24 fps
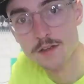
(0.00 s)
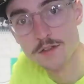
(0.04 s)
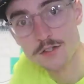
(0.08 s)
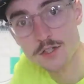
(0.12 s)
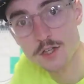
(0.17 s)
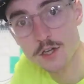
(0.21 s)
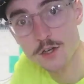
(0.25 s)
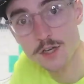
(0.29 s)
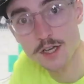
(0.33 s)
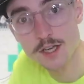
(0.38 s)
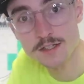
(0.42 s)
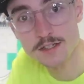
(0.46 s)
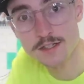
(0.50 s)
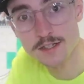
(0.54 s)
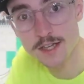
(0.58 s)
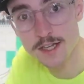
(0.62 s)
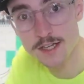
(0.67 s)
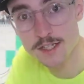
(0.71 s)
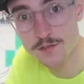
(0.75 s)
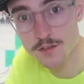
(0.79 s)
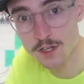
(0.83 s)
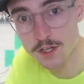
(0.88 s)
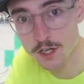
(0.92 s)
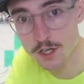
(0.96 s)
So in
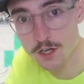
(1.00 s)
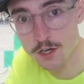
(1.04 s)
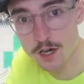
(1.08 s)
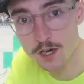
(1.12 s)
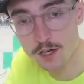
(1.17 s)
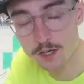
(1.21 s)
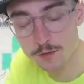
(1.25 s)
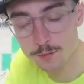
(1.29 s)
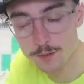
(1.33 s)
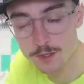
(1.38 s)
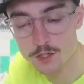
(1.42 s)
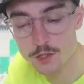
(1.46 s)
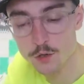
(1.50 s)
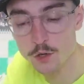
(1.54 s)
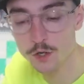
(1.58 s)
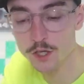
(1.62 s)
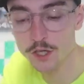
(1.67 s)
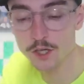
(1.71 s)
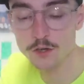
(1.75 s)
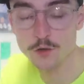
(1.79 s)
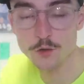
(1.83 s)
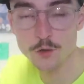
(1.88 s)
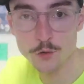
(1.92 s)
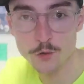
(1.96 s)
today's video, I'm going to be
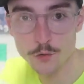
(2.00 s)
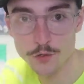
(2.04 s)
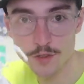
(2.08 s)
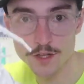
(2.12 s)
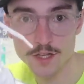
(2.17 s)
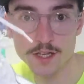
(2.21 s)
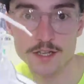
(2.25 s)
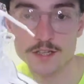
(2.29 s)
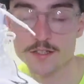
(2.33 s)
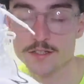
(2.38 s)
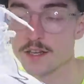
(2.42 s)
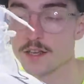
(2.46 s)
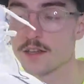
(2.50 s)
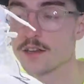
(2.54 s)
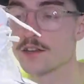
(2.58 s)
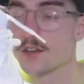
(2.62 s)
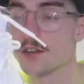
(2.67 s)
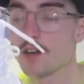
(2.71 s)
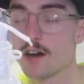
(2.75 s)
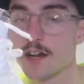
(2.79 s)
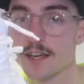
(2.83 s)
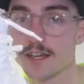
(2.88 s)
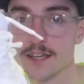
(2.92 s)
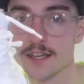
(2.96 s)
talking all things
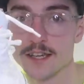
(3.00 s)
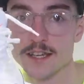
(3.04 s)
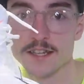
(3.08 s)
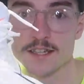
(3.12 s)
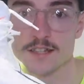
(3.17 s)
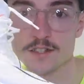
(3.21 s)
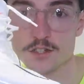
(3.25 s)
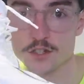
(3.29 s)
Nike